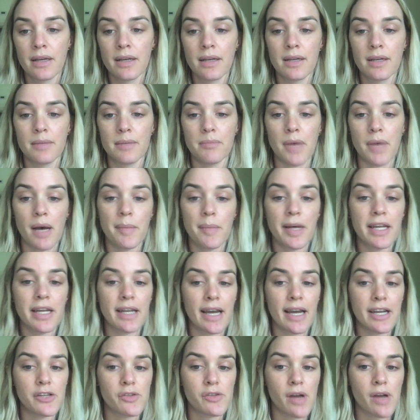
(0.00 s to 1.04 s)
Mama and
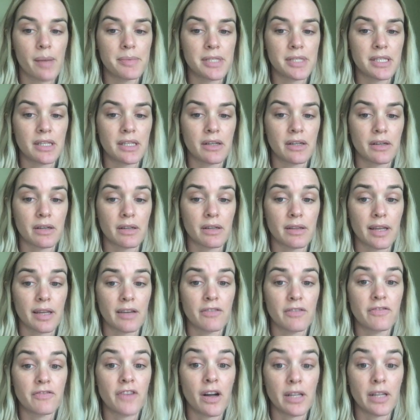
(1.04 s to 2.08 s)
I dropped to the earth like
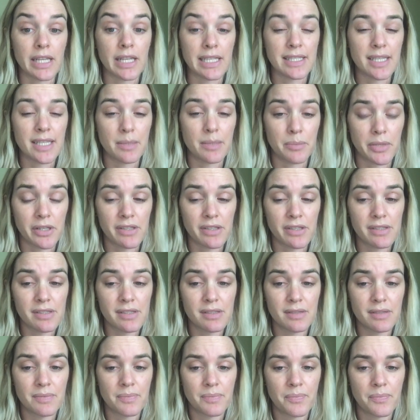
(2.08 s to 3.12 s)
falling timbers.
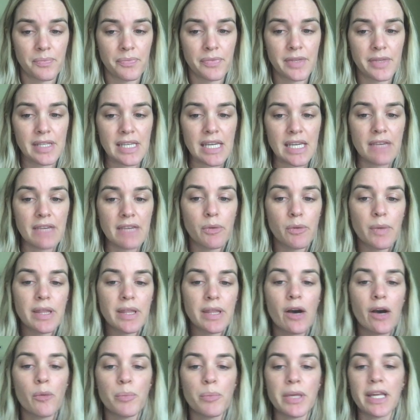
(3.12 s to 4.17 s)
Even
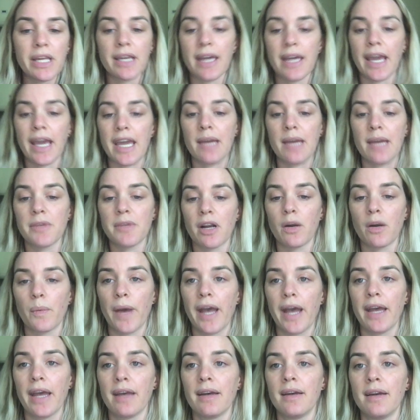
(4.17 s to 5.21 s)
without being aimed our
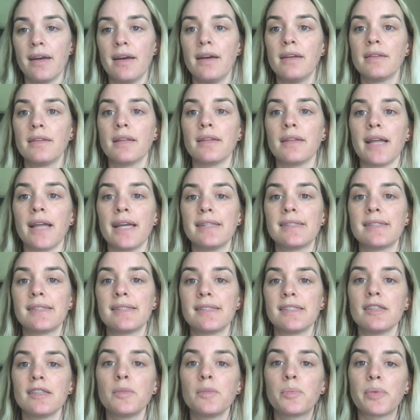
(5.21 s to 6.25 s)
way, the lights
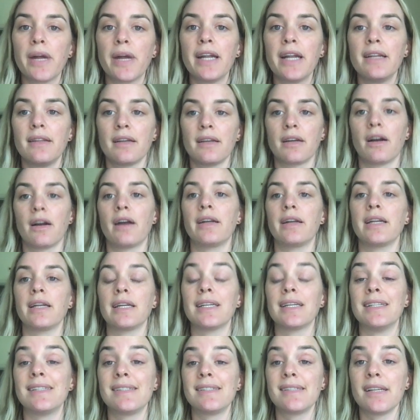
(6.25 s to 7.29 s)
still brightened the garden
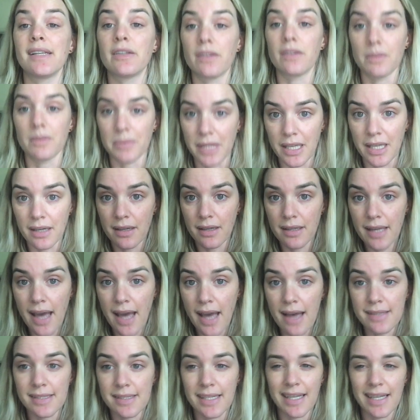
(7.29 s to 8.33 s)
considerably,
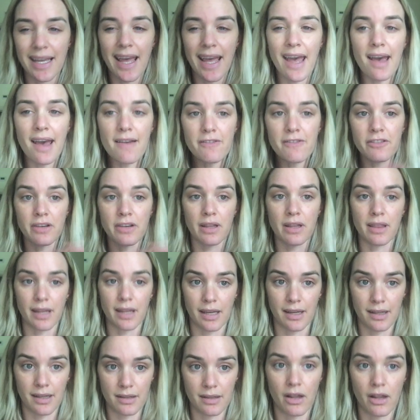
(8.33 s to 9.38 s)
casting
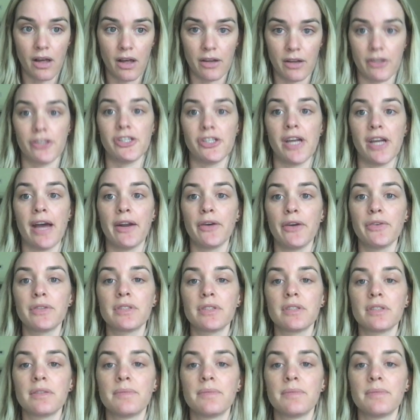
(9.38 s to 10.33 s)
everything in long shadows.